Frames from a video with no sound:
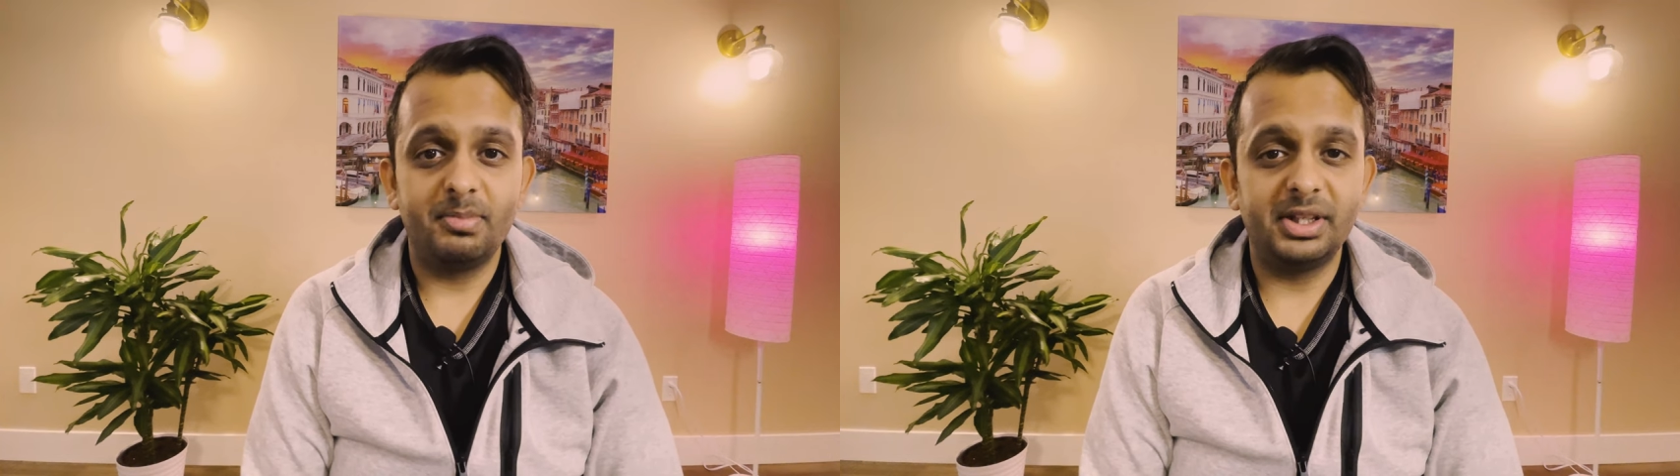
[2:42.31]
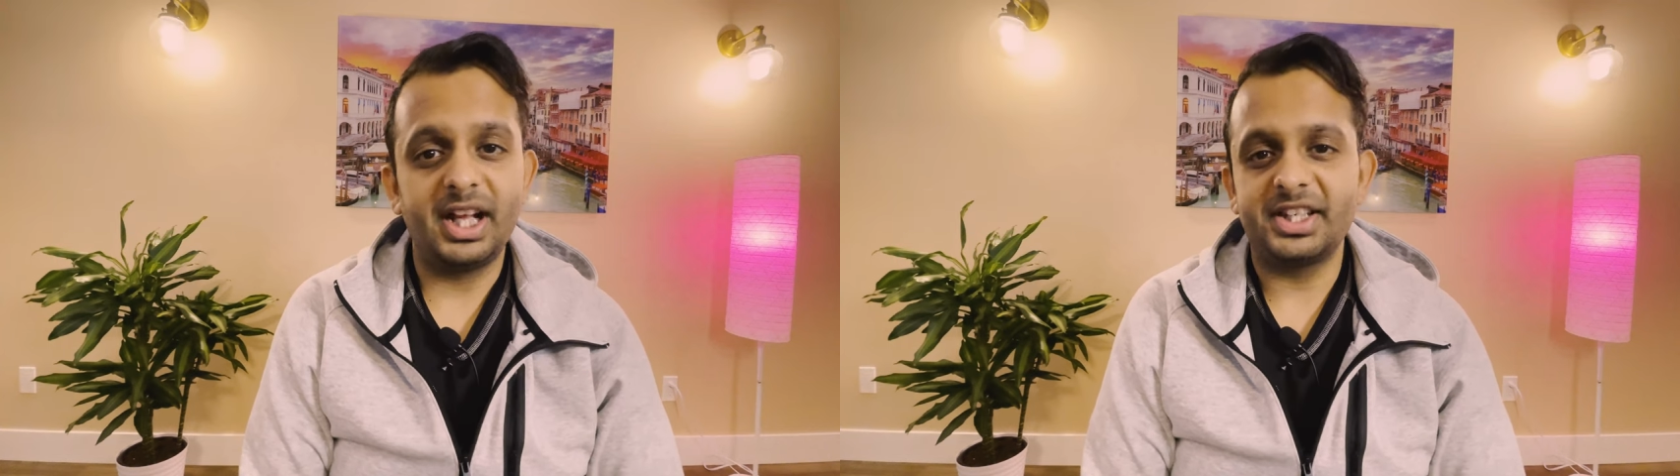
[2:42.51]

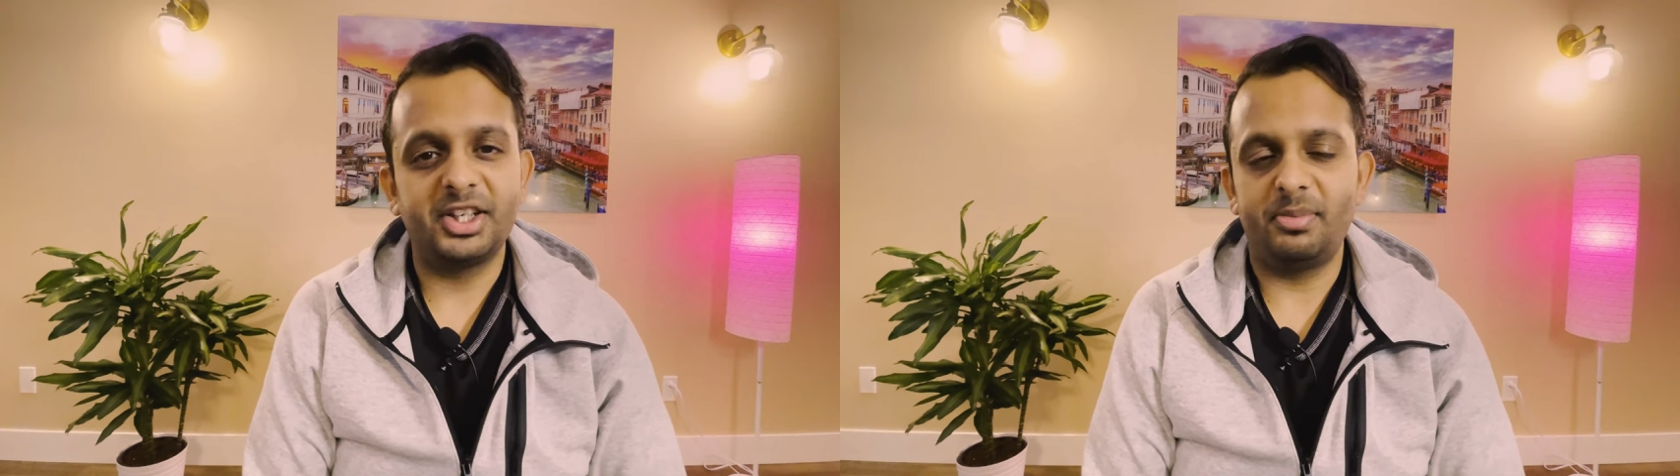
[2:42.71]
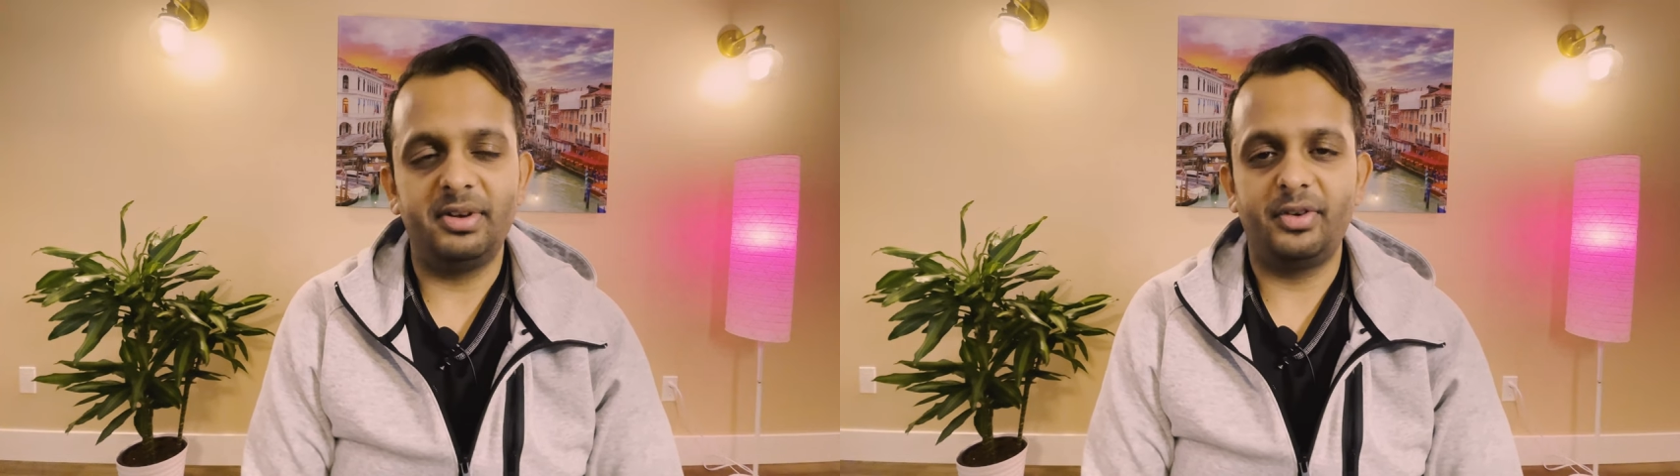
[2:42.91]
But that's a
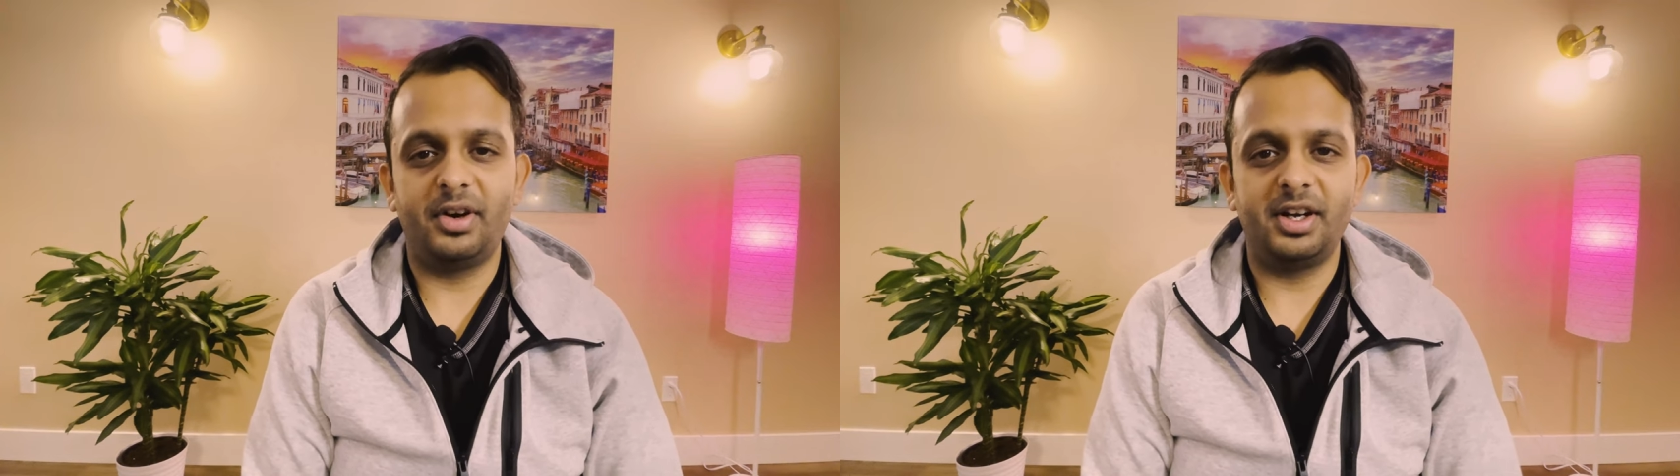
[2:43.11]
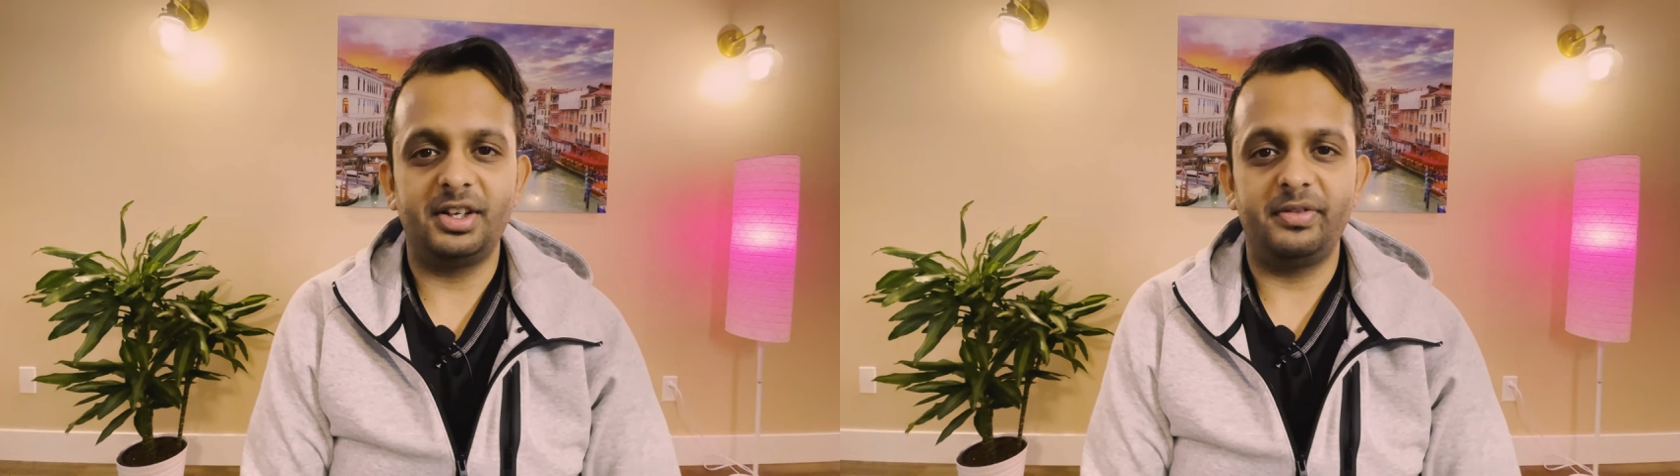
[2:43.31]
topic for
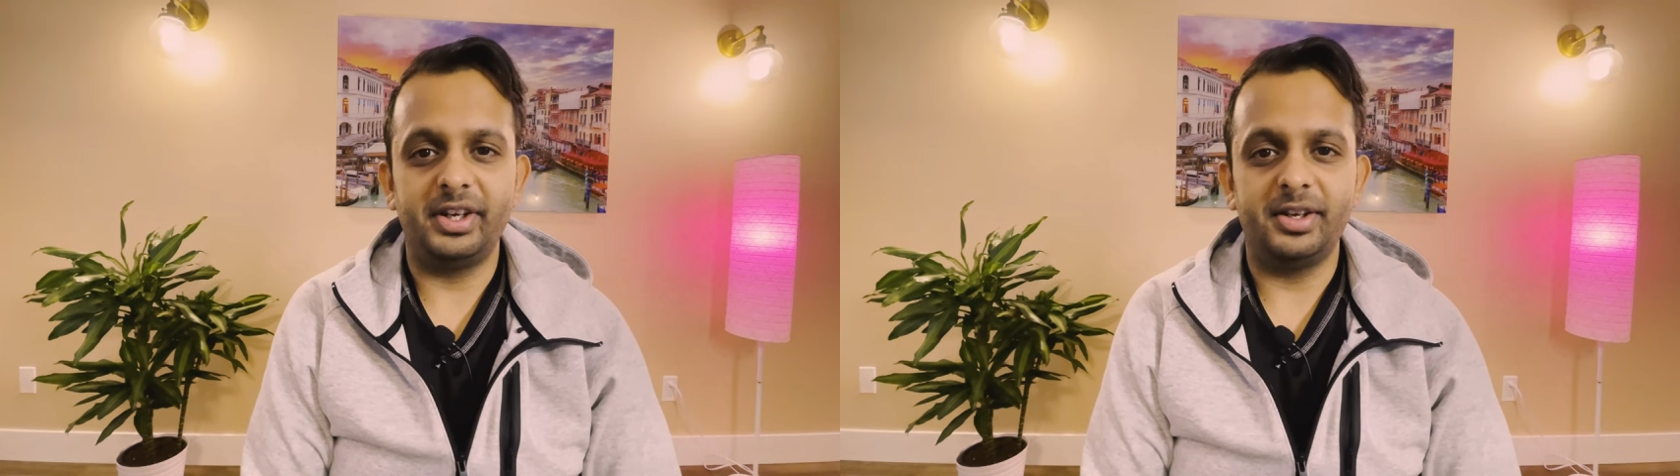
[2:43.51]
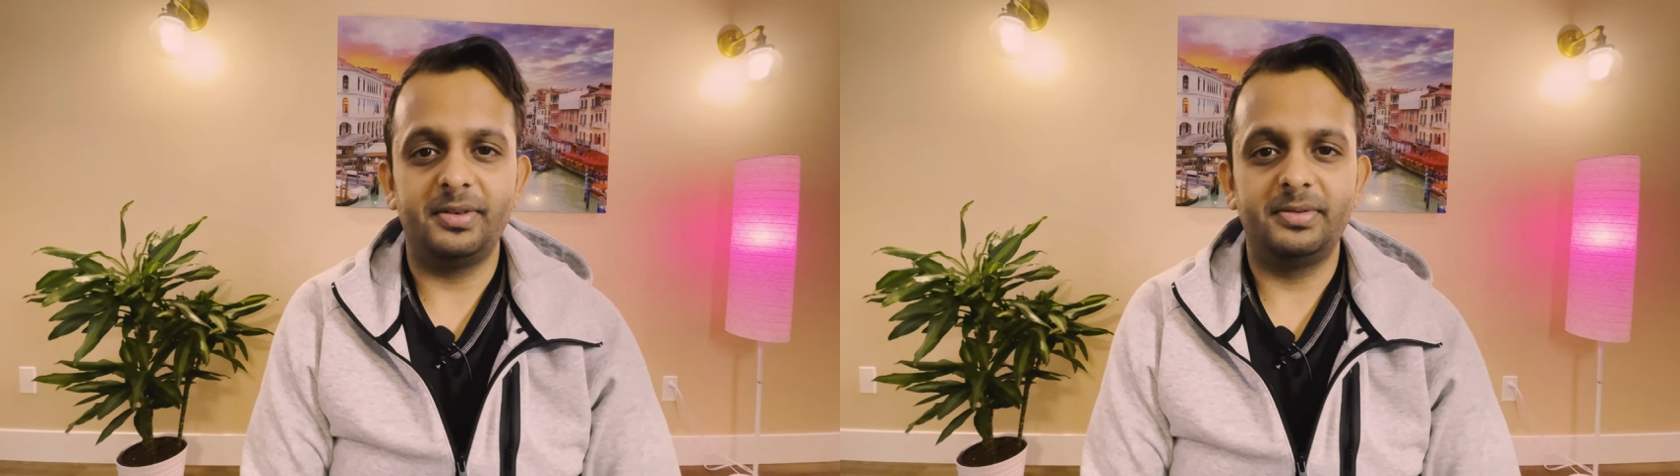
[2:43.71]
another
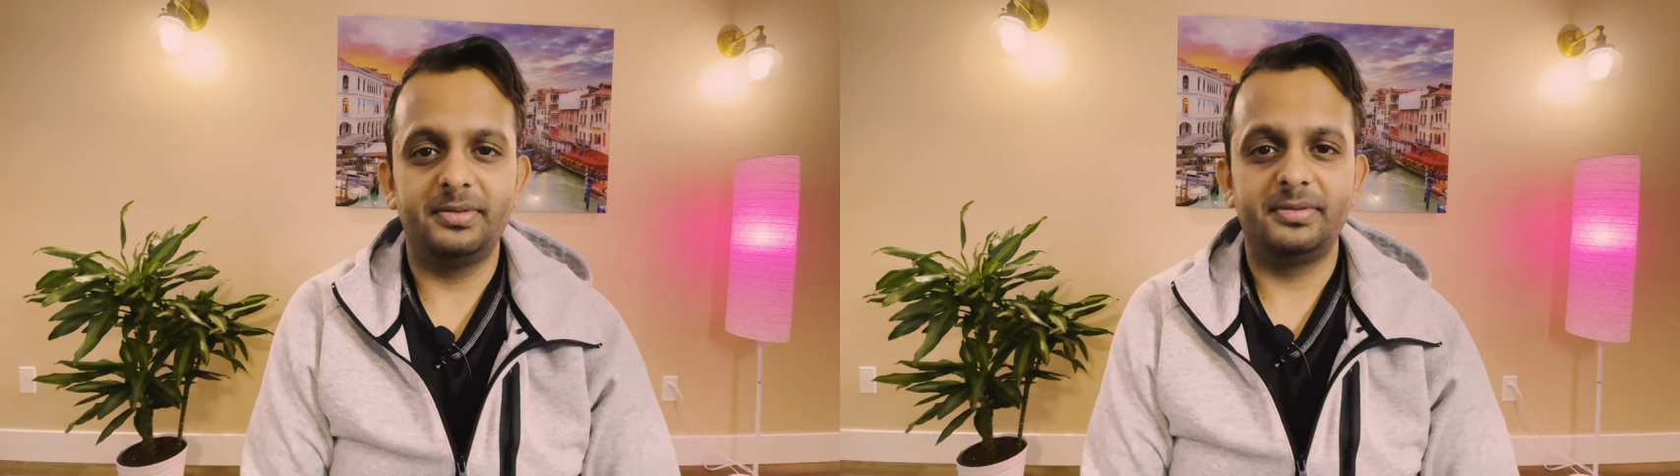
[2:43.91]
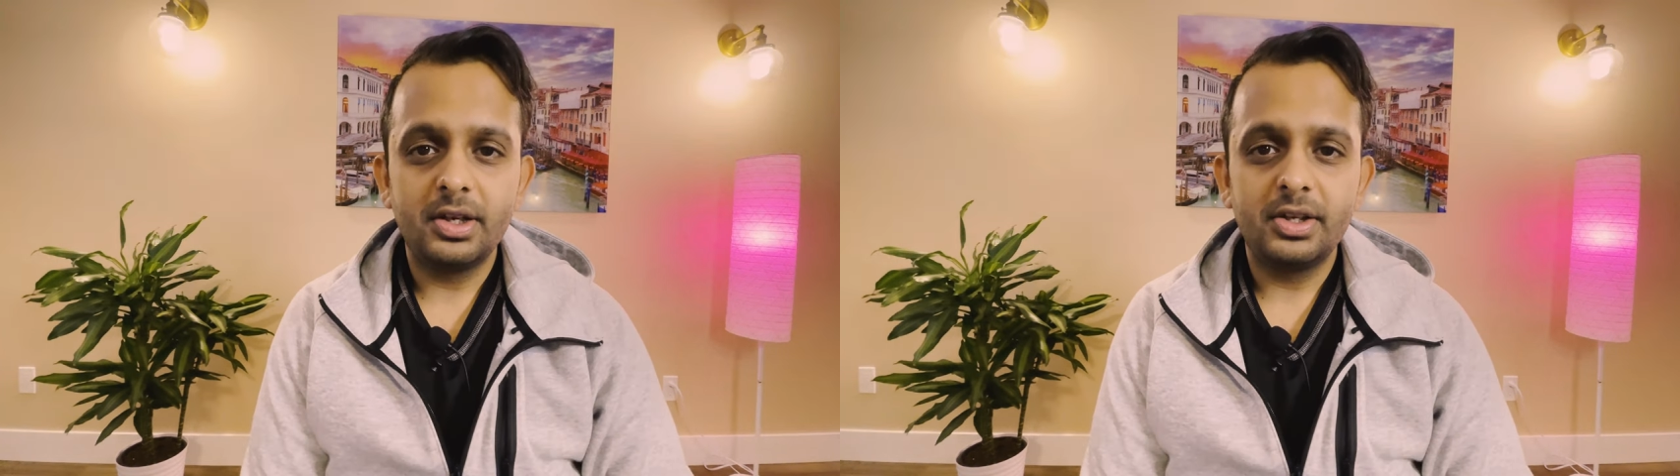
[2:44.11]

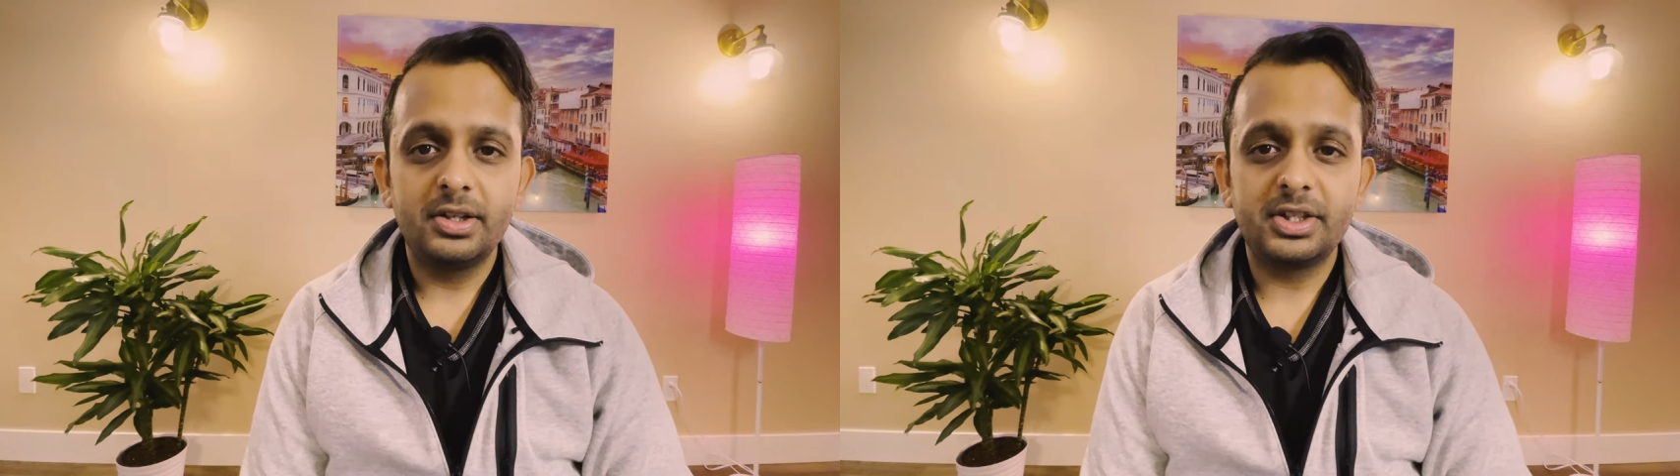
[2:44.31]
video.